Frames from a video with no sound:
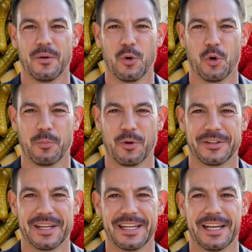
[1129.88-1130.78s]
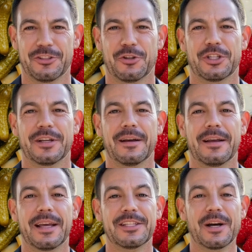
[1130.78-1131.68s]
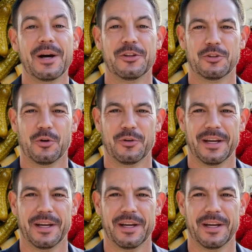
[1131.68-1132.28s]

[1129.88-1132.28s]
Hormones like estrogen, testosterone,